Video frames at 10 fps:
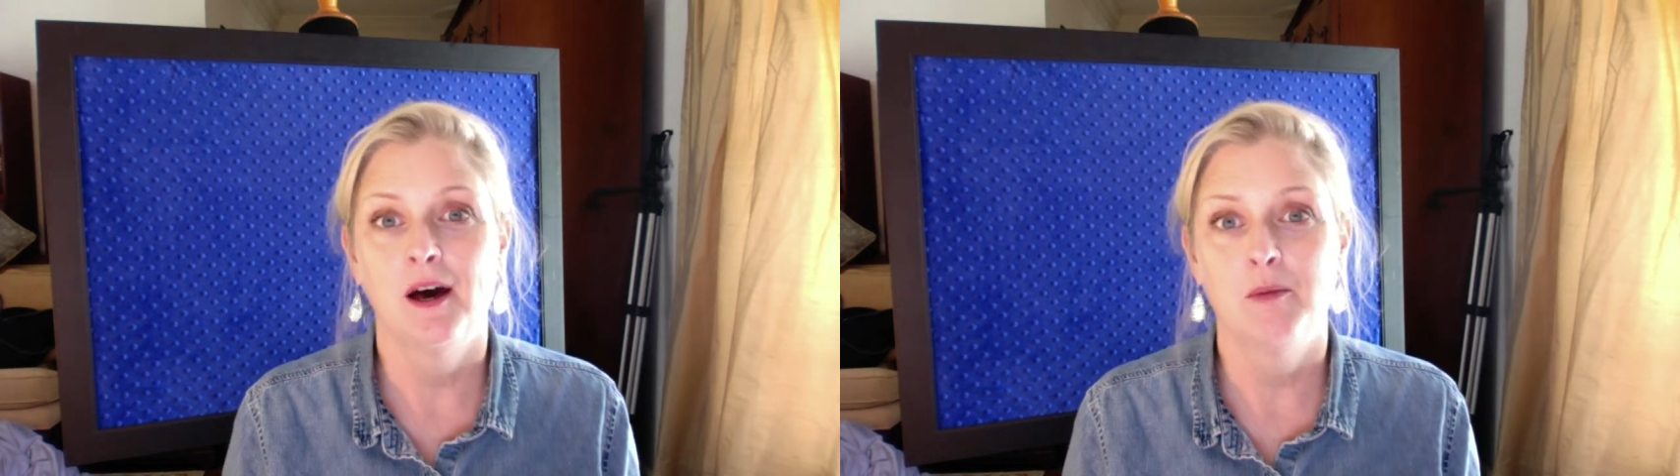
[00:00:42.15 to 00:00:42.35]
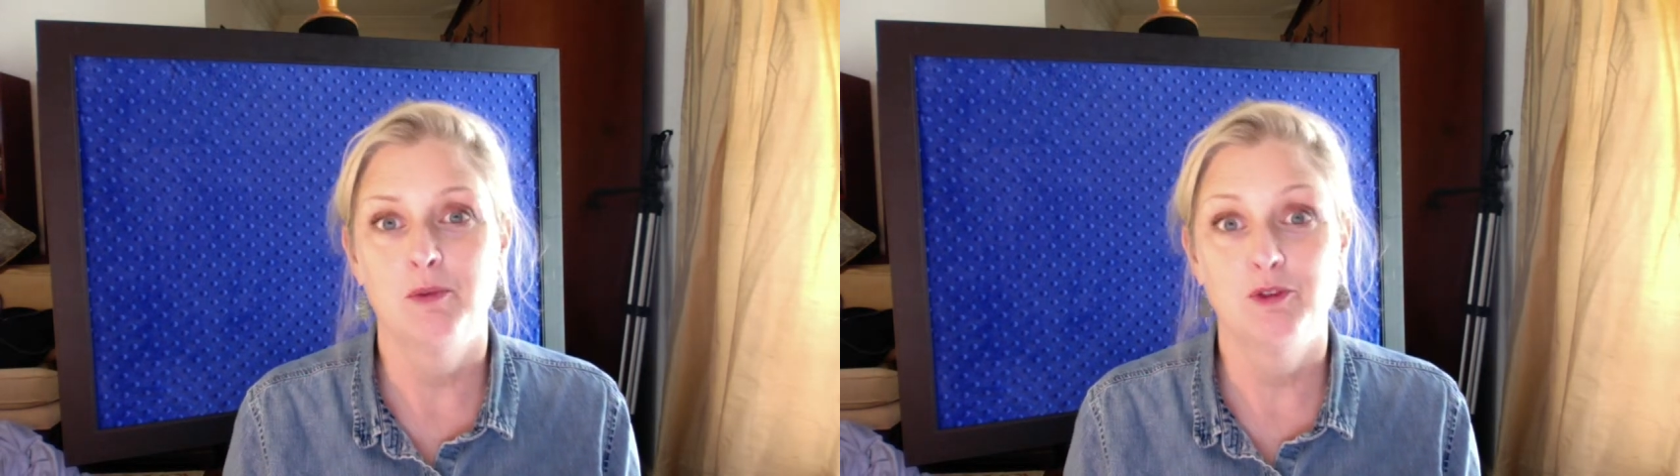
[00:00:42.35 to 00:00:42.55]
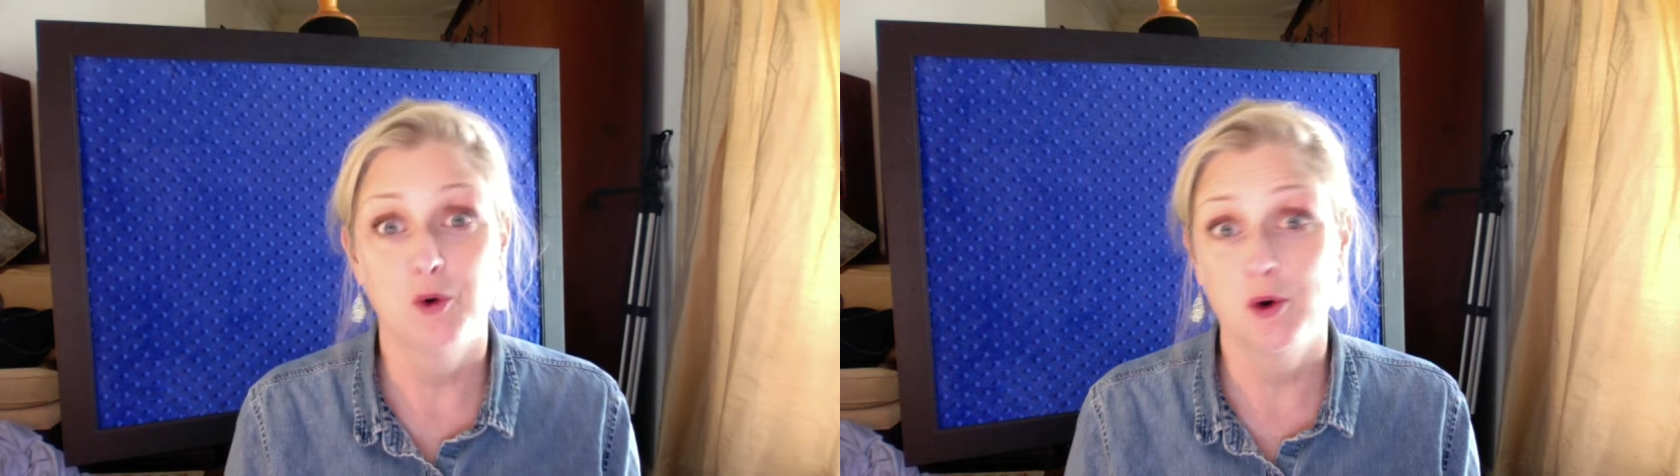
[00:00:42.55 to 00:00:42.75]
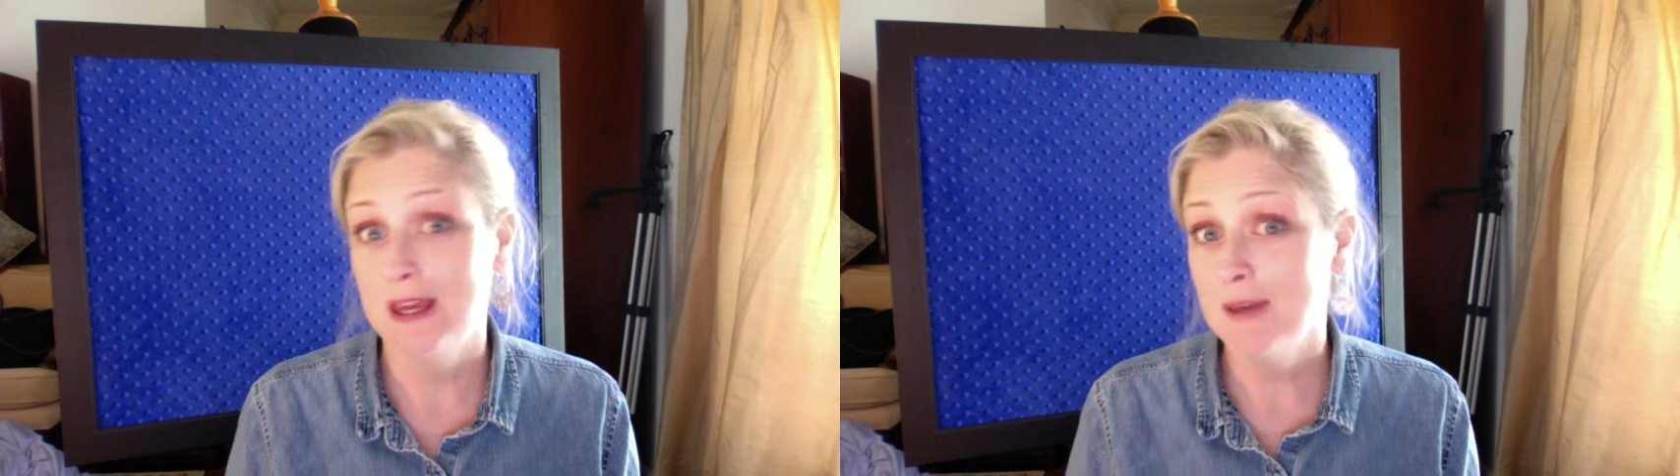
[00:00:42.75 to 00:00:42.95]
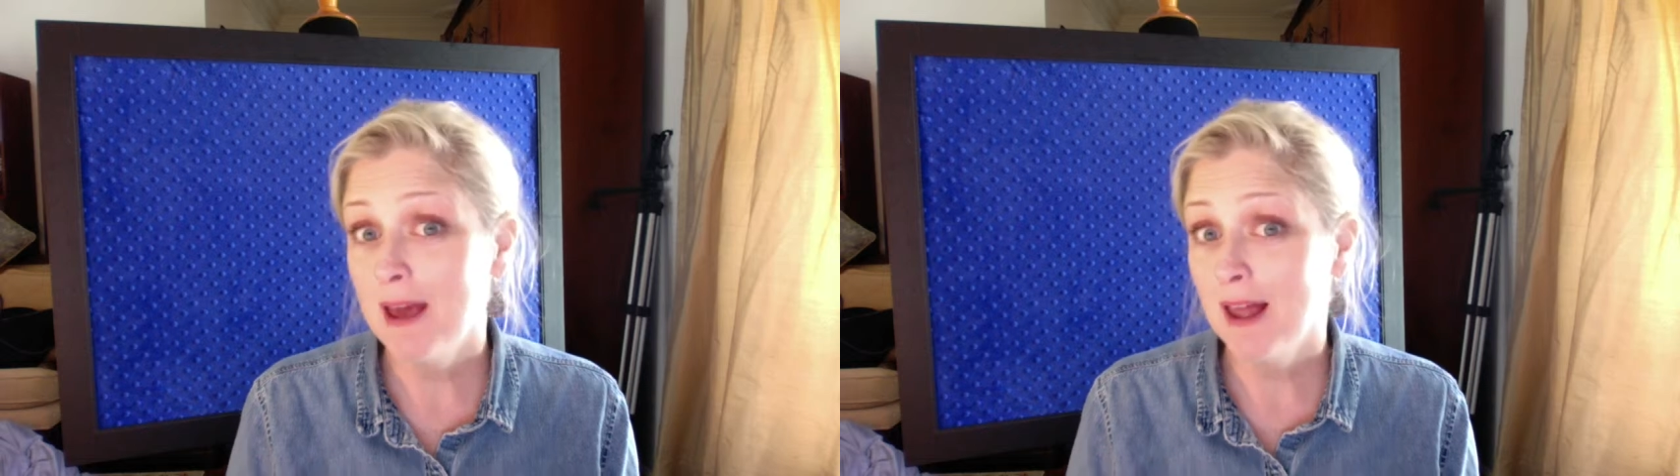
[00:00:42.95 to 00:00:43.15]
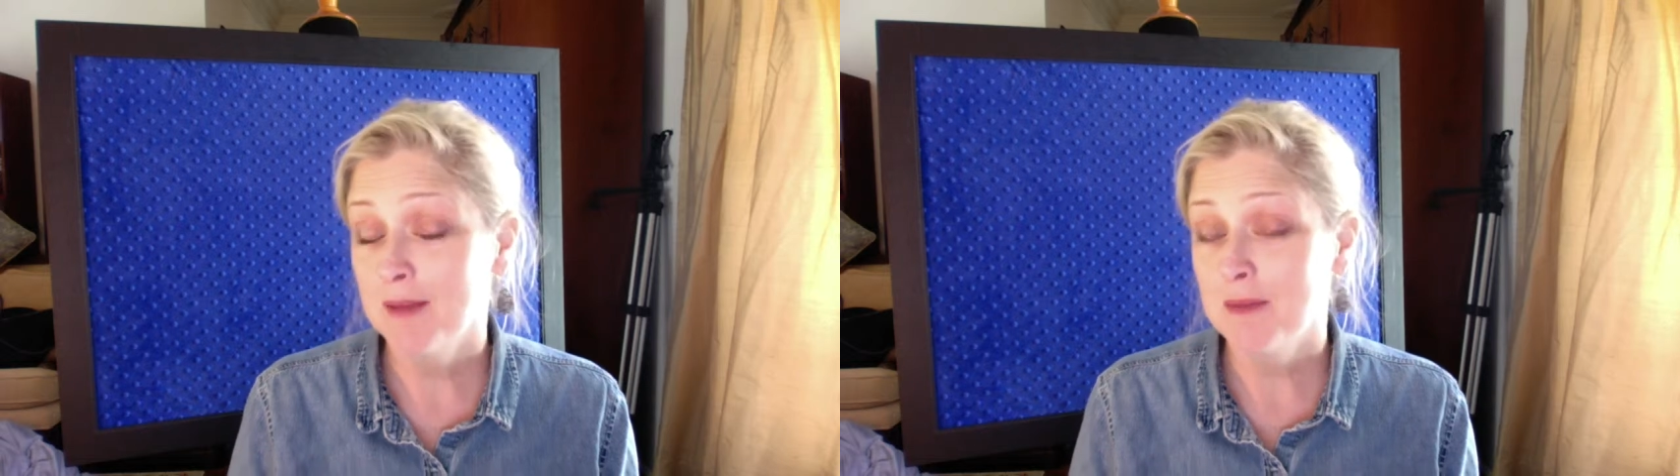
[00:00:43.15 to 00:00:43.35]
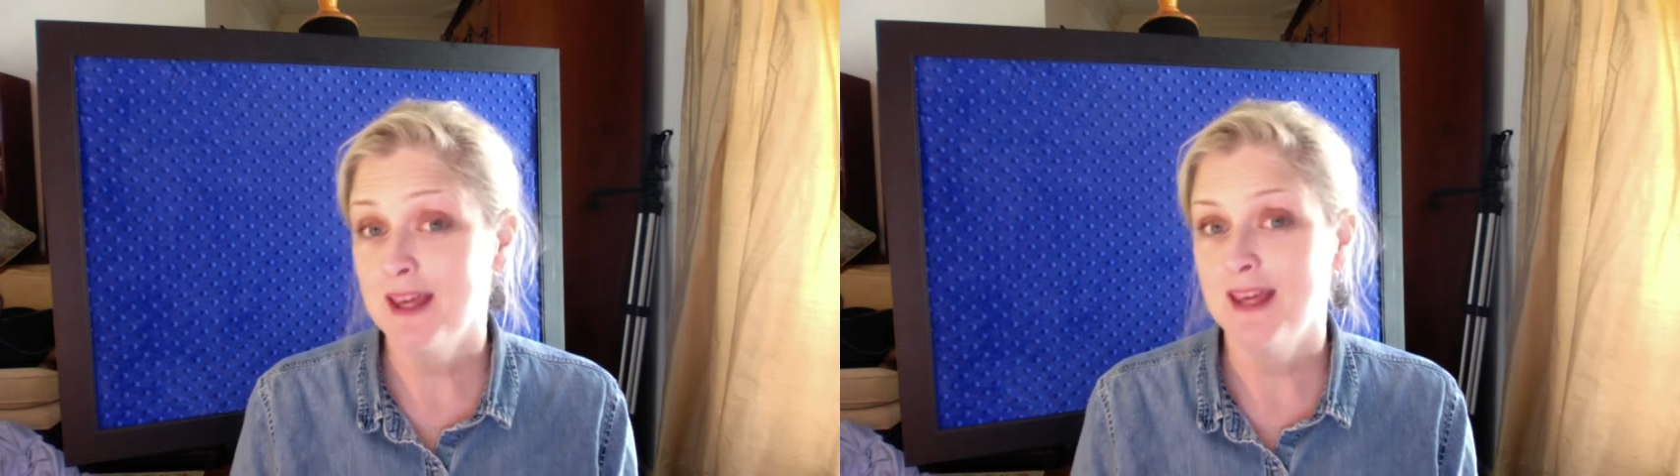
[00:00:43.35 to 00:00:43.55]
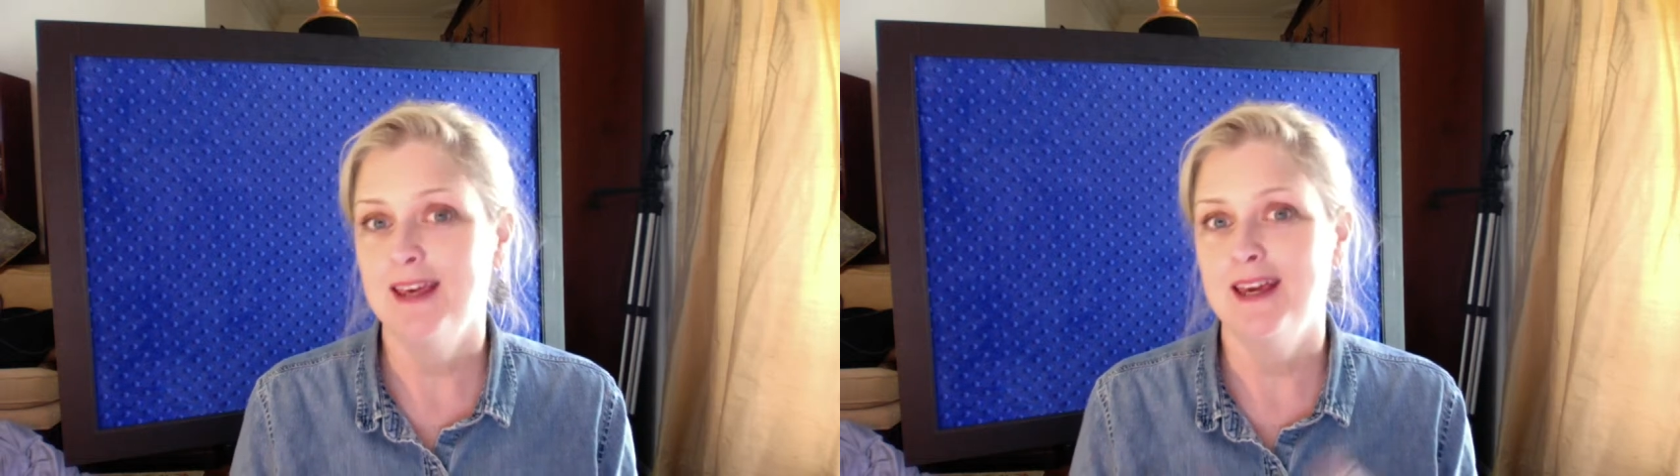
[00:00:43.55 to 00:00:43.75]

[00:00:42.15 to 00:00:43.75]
before emailing me